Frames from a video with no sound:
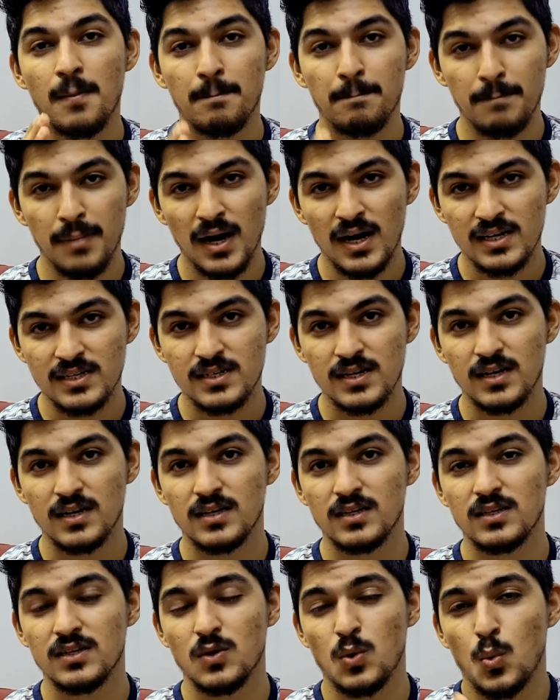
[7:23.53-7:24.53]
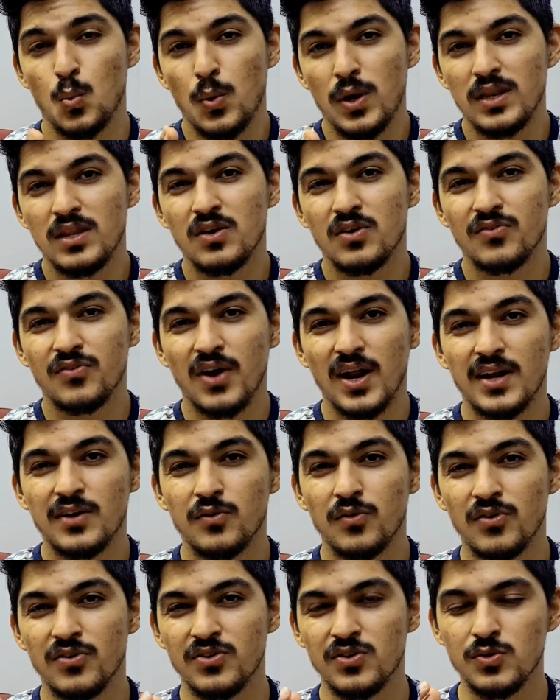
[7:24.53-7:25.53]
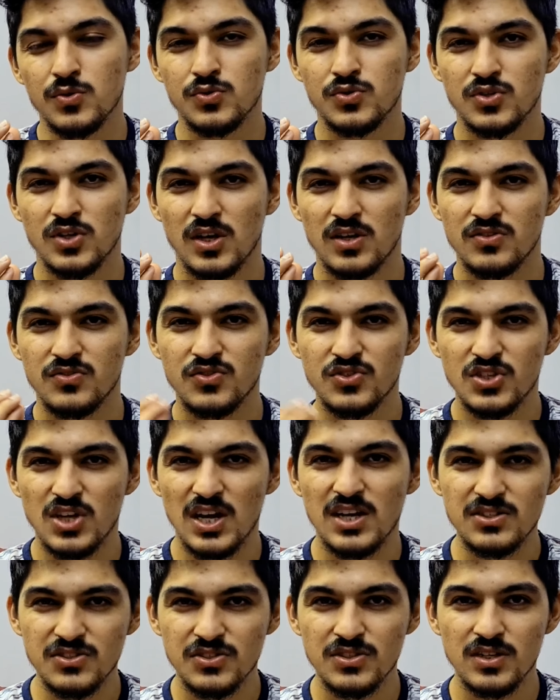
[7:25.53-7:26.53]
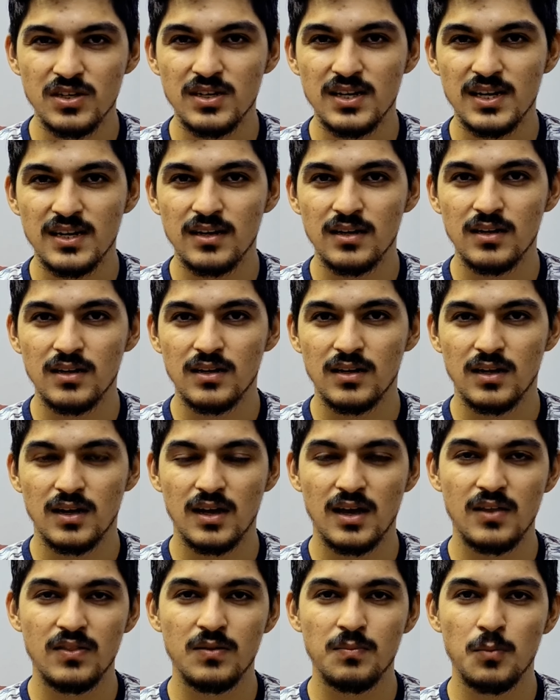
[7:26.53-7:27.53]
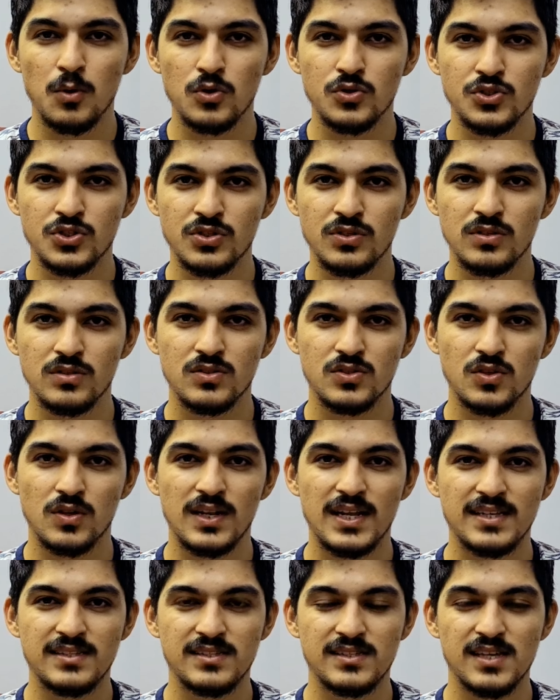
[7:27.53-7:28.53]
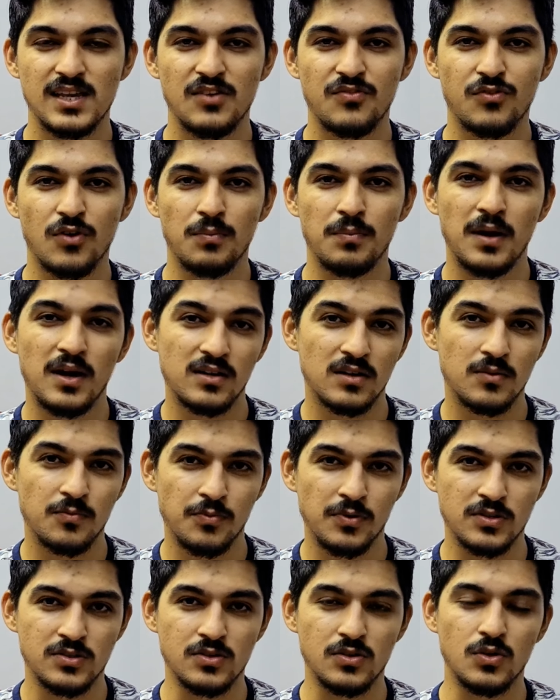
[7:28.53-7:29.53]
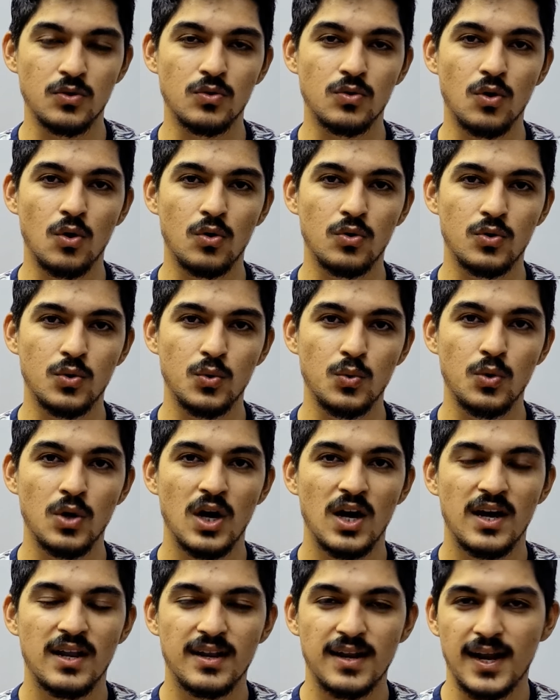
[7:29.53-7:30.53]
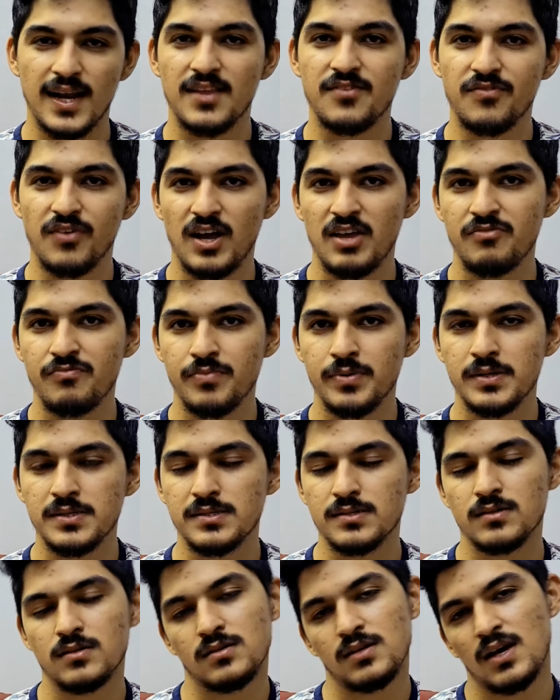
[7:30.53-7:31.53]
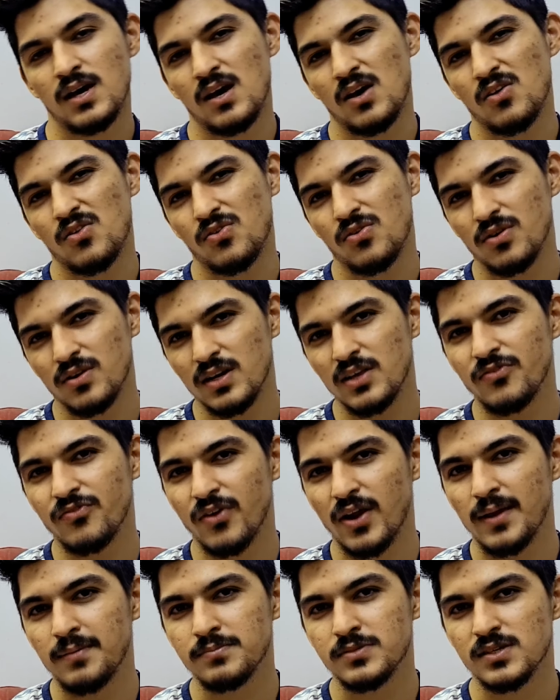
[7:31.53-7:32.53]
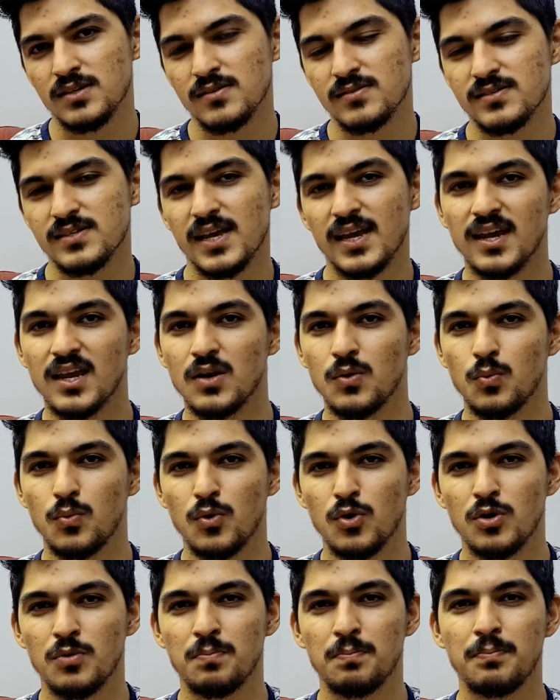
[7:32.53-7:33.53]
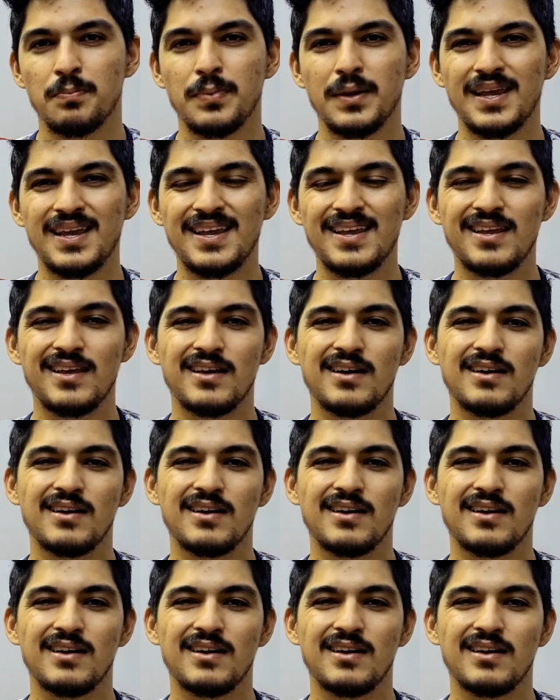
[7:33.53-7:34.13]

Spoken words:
But when you're trying to reduce just a little in the motion, so let's say from 100% you go to 95%, 30 frames a second would be